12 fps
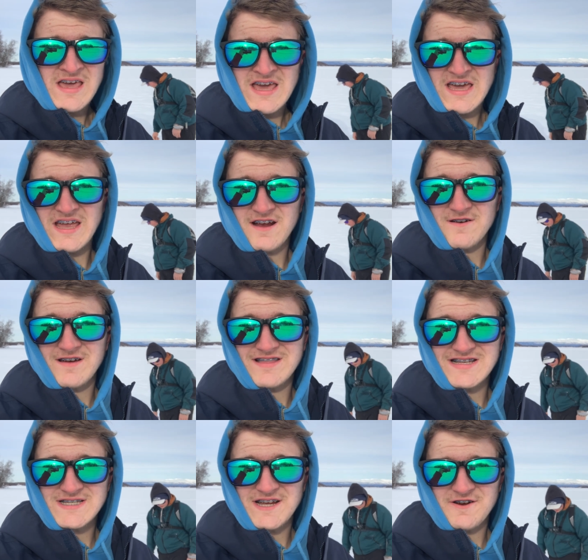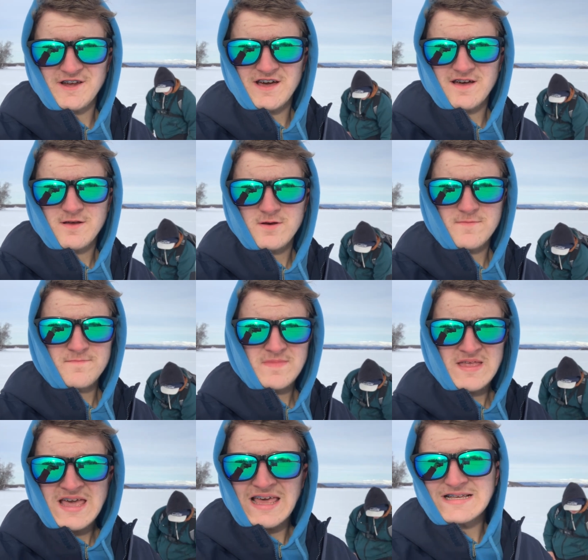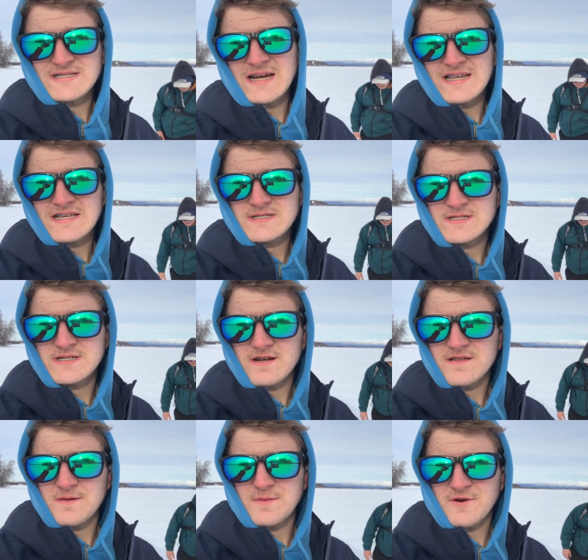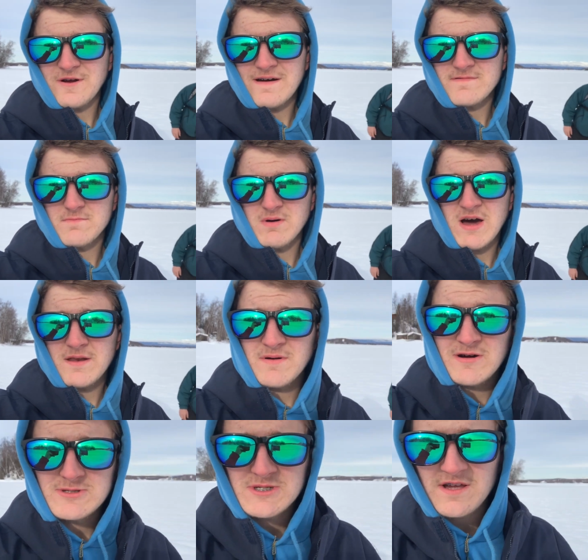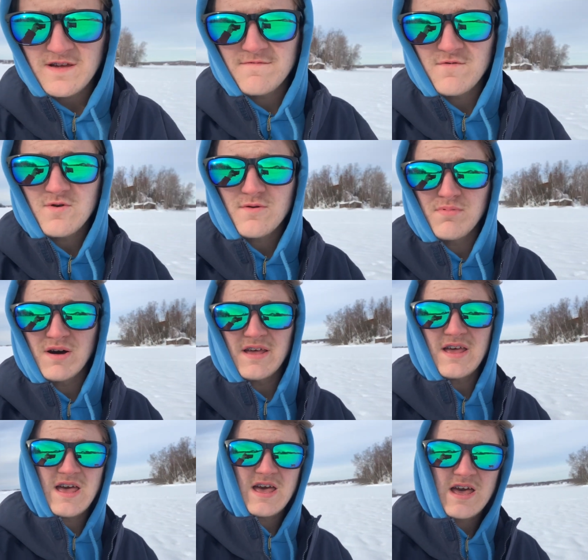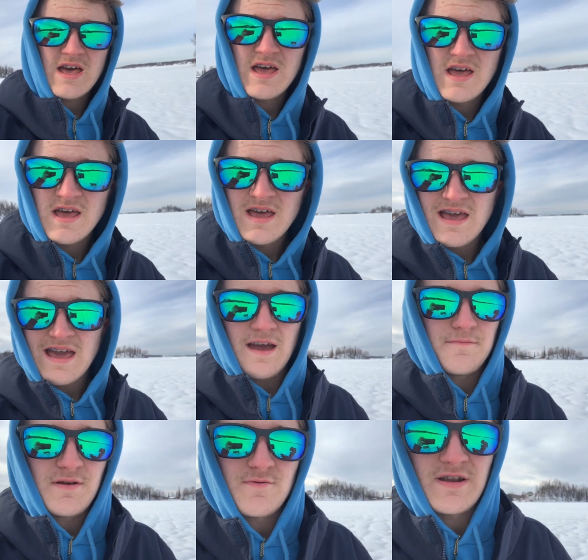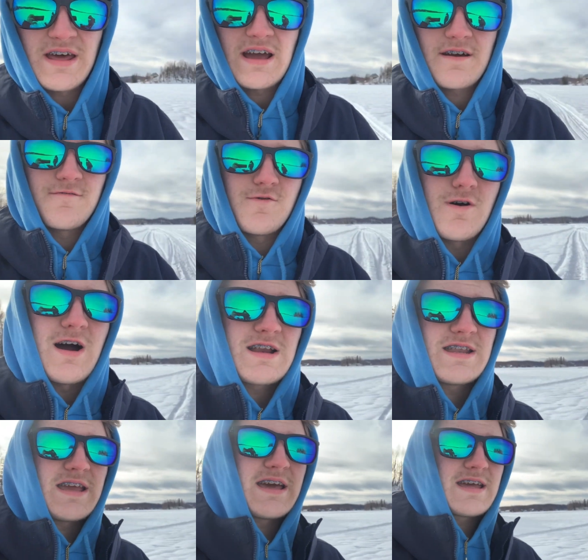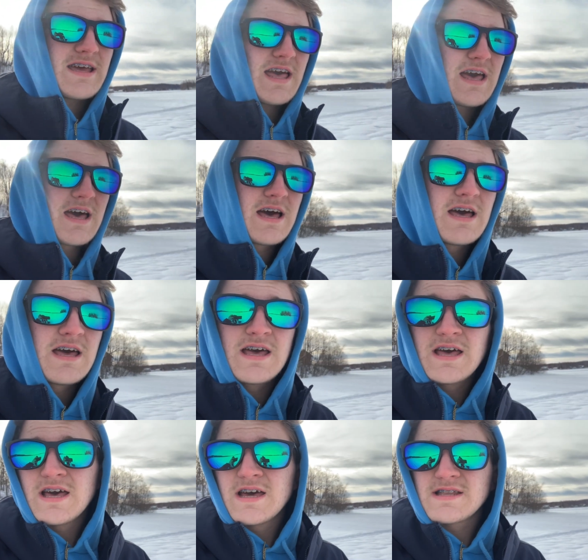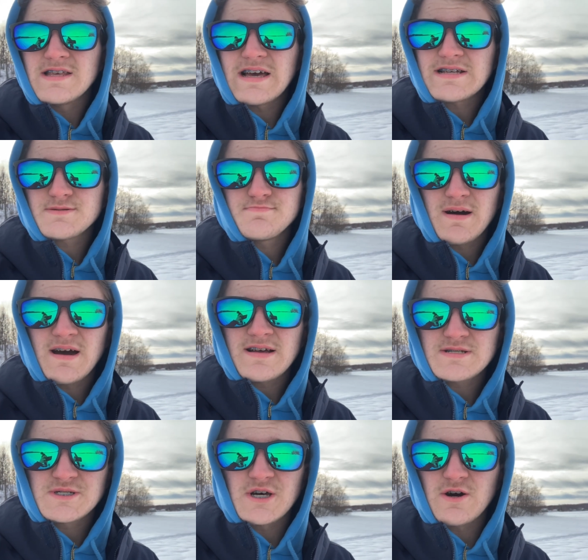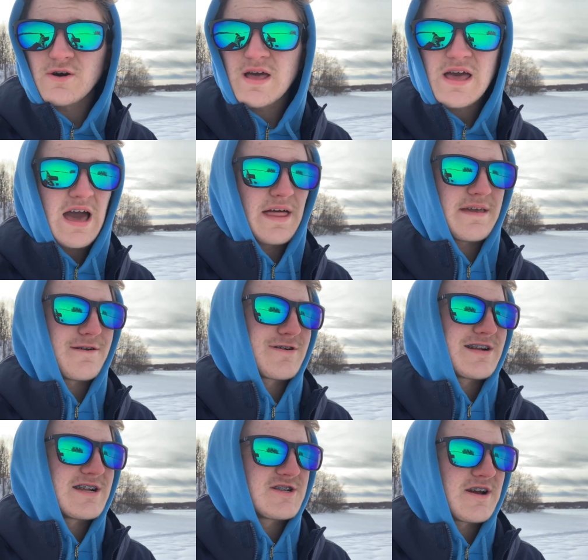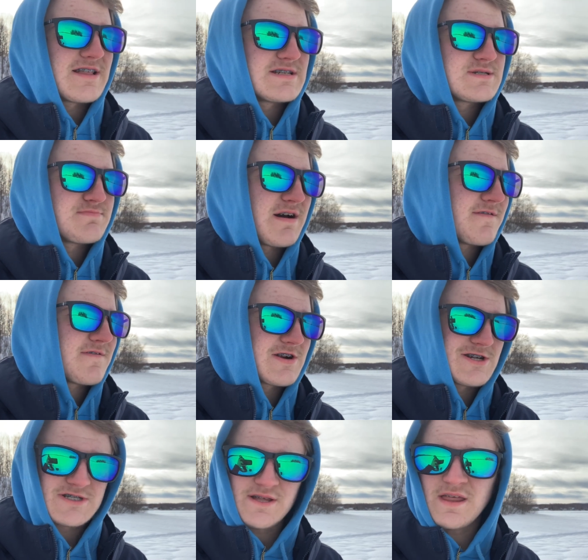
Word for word: hang around this area. It's not necessarily the gravel bottom I was looking for, but it'd be one heck of a walk to get to that spot. So I think we're going to try this spot first. the